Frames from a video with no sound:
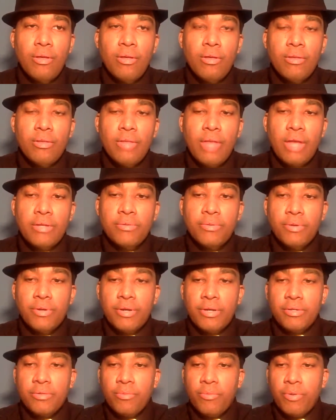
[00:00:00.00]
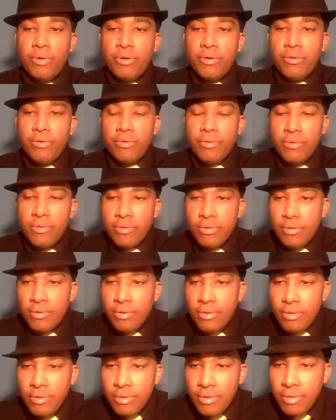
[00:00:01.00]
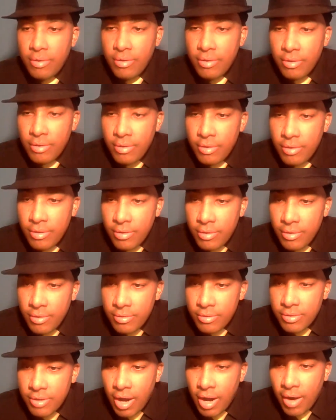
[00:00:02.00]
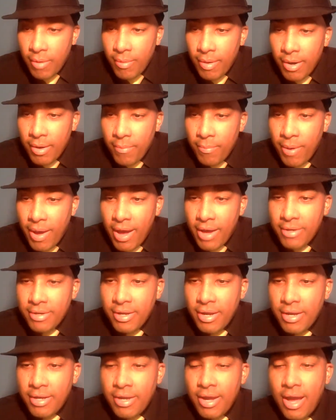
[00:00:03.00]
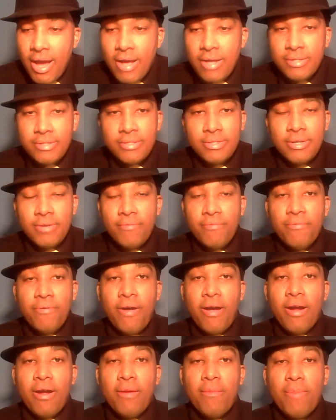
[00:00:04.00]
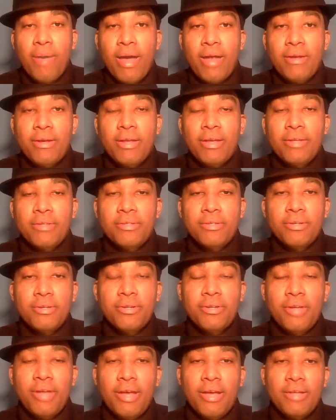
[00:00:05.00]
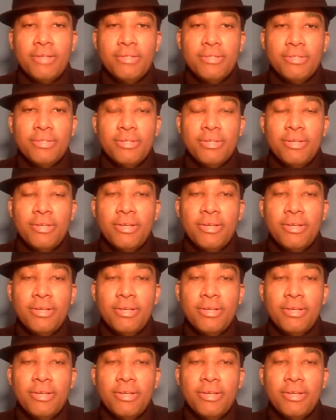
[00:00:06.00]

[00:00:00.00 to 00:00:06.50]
That's where it gets weird. Talk about a bad day. Yes. A very bad day, sir. Yes.